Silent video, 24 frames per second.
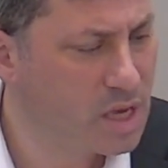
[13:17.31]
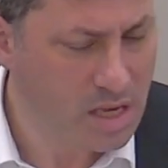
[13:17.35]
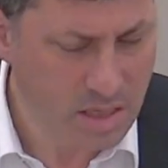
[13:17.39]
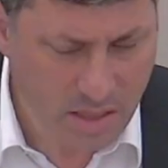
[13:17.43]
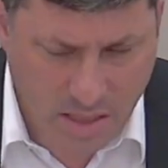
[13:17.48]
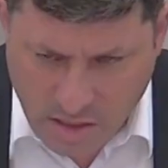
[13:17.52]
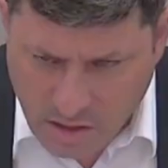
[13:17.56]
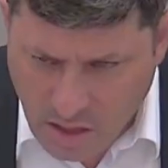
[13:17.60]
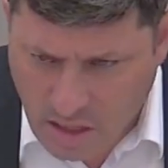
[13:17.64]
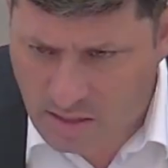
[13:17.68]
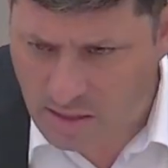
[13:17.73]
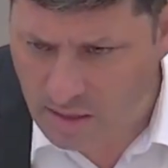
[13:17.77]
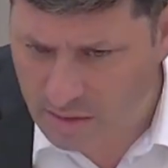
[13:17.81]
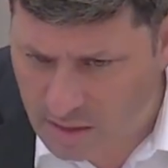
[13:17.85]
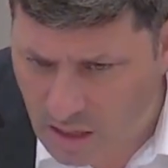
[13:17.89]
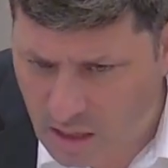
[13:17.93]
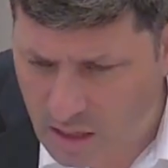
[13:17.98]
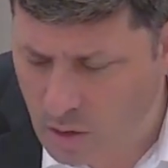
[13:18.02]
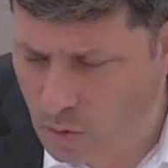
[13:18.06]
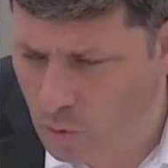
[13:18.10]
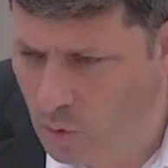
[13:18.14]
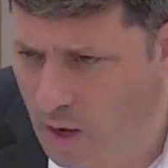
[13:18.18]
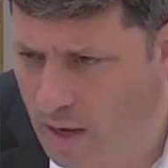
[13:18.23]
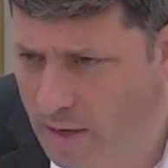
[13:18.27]
Says Tesis, I'll tell
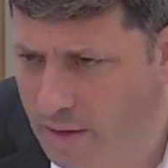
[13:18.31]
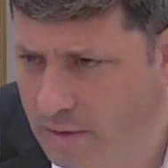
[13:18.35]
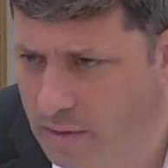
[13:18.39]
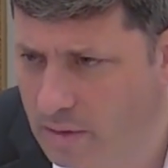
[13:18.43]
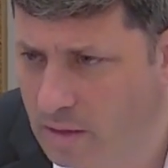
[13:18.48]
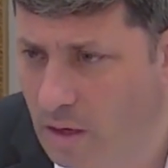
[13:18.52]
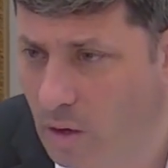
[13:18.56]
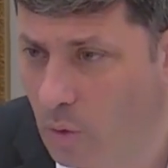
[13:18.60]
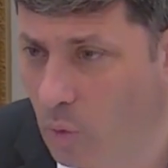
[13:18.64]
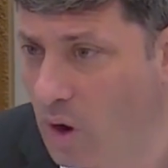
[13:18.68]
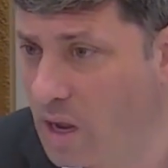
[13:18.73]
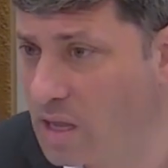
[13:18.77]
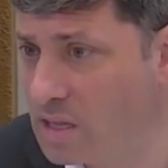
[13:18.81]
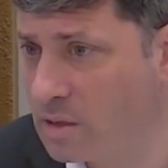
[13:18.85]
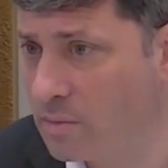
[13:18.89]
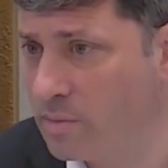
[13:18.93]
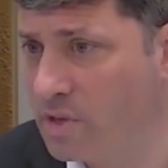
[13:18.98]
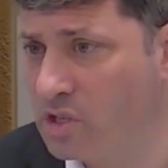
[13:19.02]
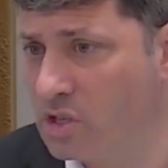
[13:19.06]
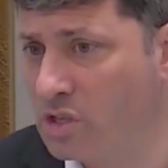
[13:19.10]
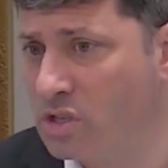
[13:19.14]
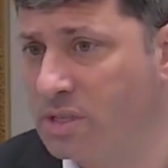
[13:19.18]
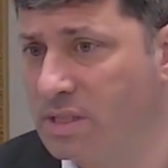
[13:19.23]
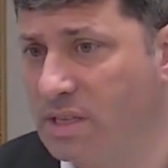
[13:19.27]
you why. Why did the
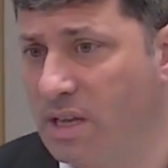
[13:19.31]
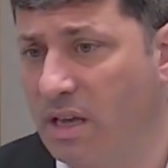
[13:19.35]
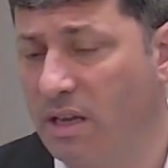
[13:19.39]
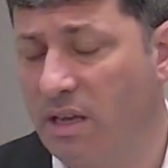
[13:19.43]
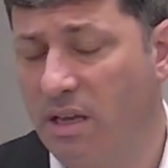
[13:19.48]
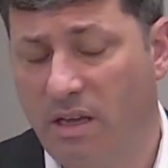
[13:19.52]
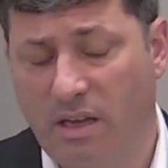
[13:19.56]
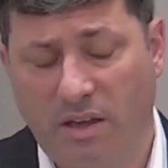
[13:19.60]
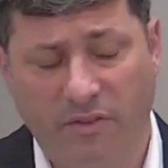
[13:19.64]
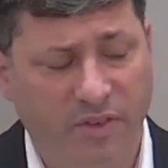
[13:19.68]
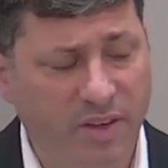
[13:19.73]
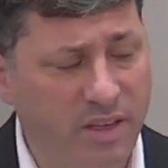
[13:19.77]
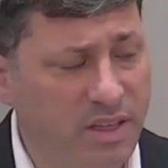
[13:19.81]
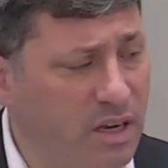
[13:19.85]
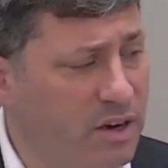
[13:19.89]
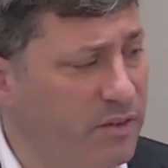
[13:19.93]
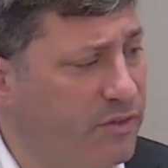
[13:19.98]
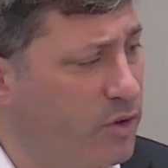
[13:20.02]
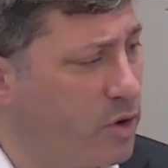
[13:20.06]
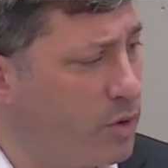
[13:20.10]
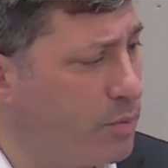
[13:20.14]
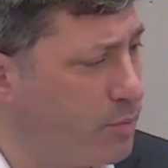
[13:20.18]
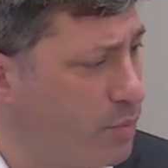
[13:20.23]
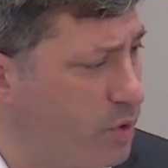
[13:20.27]
Mishnah say, if he did it
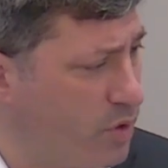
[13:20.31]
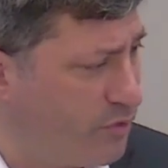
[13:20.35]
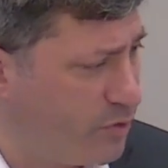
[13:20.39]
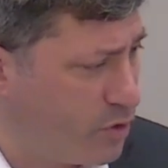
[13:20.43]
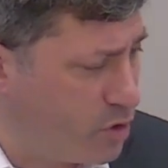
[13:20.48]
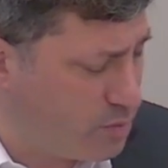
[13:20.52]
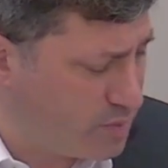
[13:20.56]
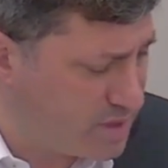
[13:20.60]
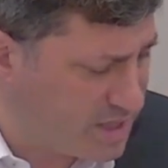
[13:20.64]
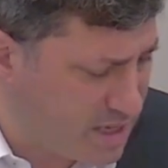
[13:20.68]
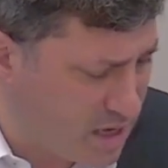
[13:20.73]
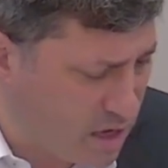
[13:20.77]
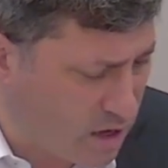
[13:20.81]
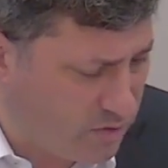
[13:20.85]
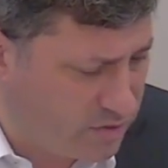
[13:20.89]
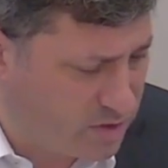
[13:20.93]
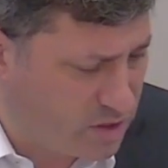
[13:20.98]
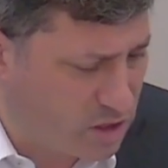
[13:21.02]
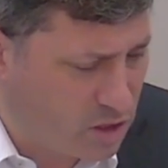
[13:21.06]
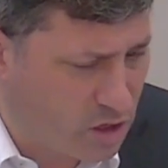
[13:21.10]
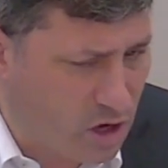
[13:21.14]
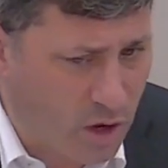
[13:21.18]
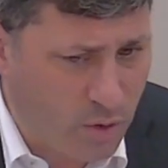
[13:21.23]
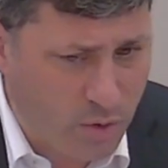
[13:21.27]
for, for himself,
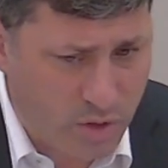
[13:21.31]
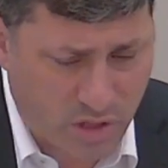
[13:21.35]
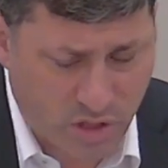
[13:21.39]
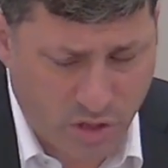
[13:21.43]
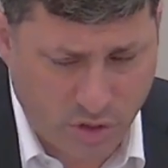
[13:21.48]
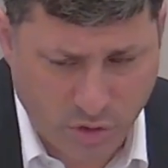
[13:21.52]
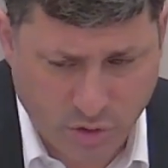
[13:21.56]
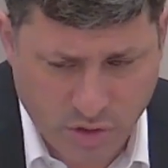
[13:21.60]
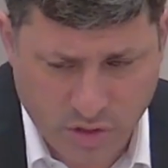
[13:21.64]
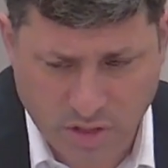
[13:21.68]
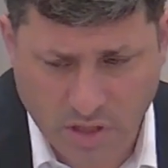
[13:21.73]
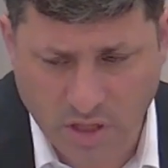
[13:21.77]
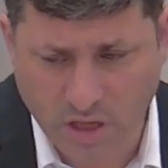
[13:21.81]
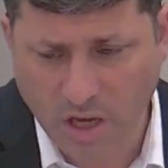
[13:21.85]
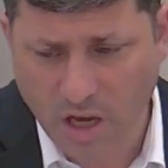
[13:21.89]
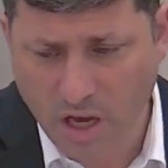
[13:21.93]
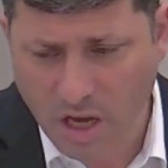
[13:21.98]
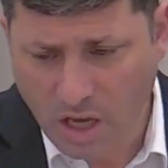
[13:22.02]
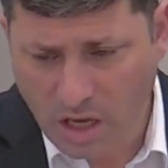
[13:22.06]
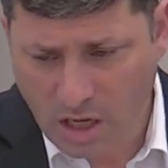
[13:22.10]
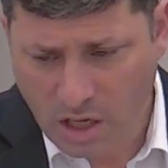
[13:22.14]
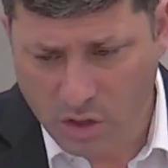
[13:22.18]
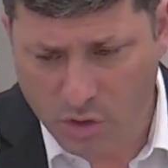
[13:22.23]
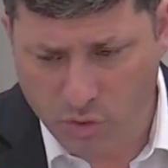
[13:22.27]
the guy was thirsty,
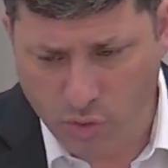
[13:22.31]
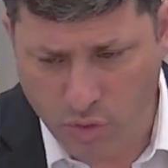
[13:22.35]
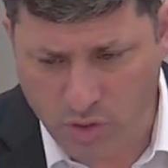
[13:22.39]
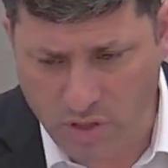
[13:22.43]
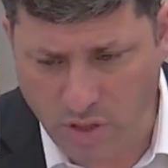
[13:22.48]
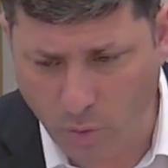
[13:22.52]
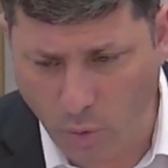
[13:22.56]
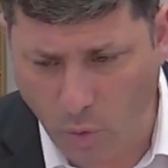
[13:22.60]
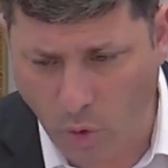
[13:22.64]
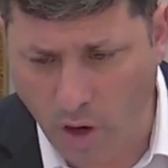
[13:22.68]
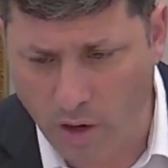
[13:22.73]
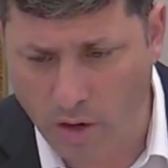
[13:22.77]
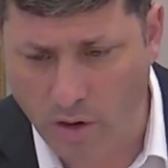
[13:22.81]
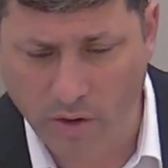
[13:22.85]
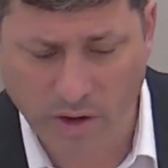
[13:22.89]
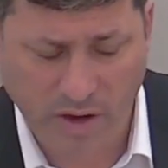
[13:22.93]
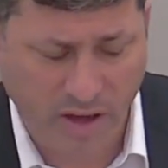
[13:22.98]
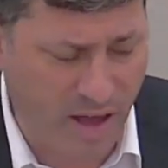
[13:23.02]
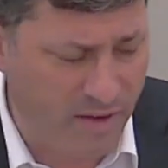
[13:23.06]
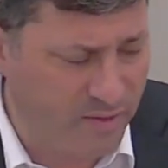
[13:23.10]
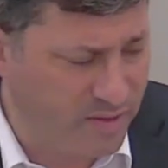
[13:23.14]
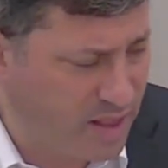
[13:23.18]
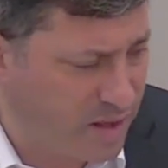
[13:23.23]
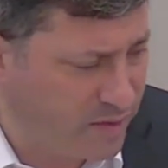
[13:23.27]
he drew some water, he
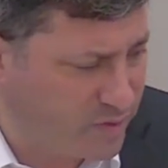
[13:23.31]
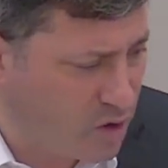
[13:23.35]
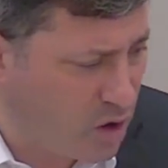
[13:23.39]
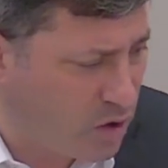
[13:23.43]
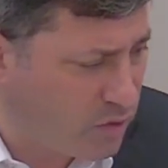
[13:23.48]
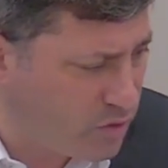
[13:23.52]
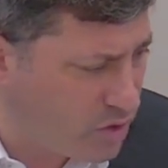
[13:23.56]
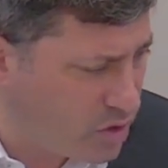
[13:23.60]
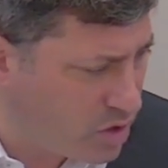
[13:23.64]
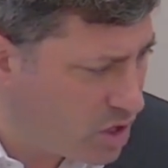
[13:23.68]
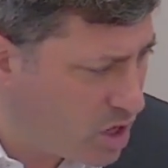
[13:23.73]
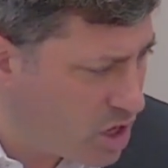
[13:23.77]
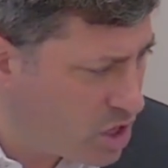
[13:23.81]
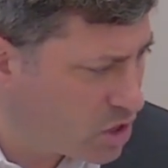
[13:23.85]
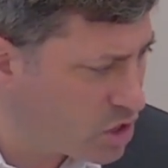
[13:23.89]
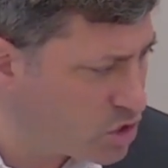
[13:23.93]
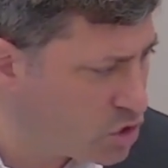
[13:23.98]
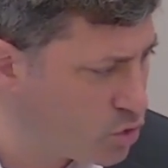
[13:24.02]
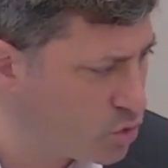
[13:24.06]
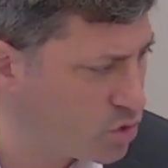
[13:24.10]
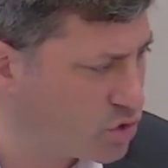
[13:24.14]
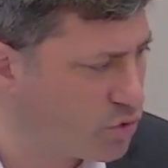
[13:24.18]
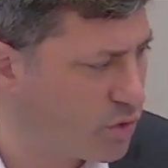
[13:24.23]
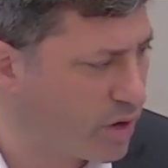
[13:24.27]
had left over, the
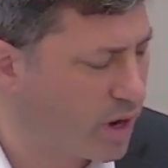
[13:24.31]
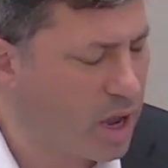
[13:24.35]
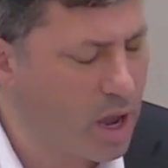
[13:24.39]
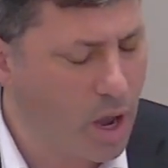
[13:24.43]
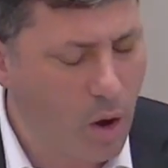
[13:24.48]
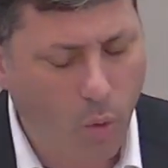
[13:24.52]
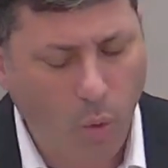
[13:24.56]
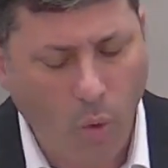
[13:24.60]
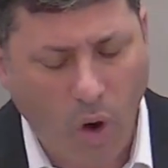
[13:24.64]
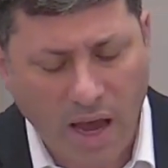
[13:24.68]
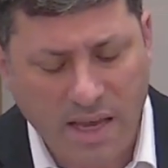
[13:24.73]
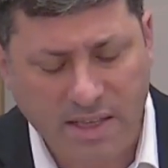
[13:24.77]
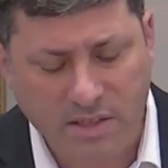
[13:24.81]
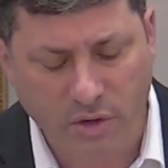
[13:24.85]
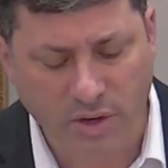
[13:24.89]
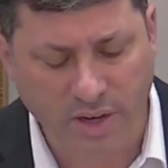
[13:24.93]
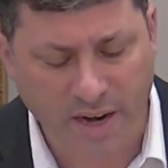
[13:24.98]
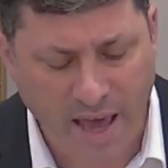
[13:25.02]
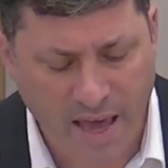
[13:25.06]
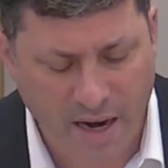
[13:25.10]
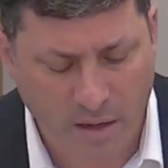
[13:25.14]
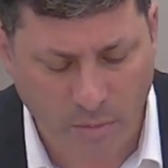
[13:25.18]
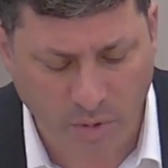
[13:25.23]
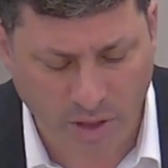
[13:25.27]
Jews drink. Why is there
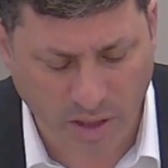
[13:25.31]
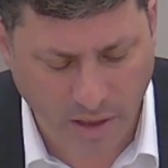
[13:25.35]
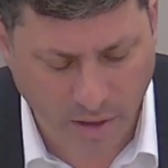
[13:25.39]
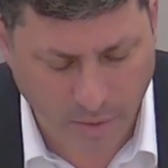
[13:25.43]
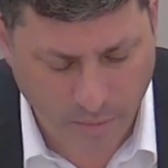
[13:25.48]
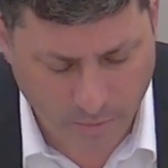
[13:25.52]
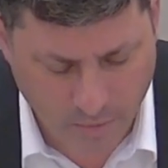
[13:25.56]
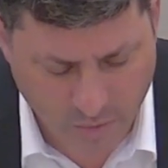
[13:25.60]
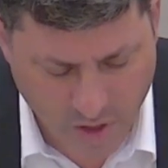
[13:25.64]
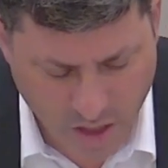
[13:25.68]
an animal here?